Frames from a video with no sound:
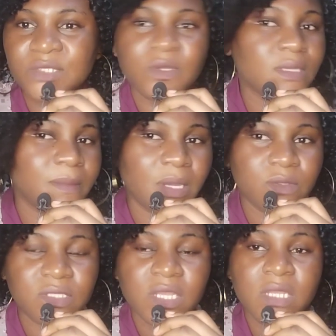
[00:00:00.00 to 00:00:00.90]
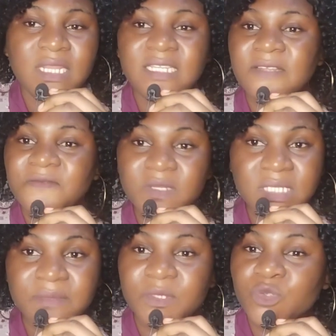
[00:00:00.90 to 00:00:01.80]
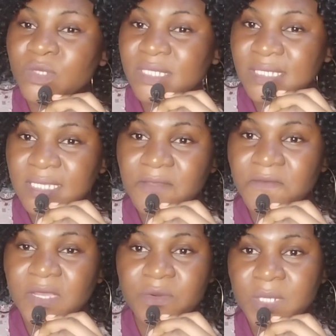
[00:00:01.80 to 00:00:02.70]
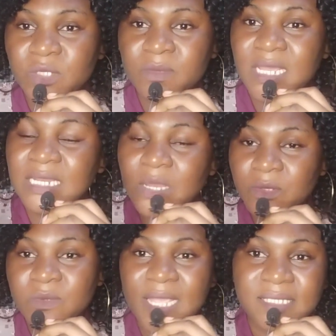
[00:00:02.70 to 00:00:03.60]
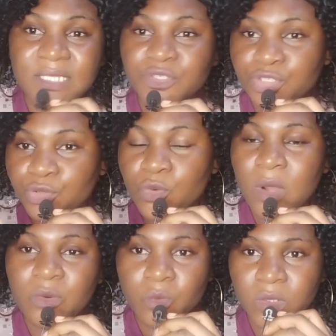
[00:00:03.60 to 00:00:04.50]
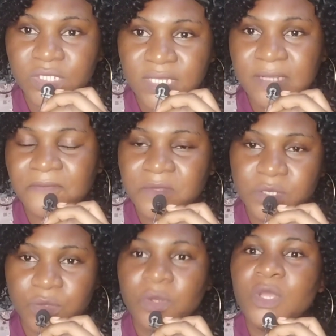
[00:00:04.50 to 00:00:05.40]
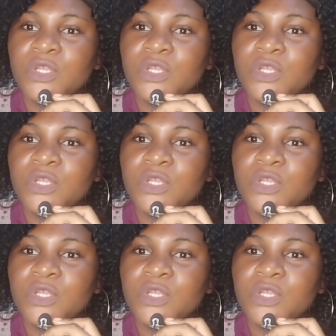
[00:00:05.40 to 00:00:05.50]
I talk about the differences between CV and resume, and that was why I said you should go and watch that video.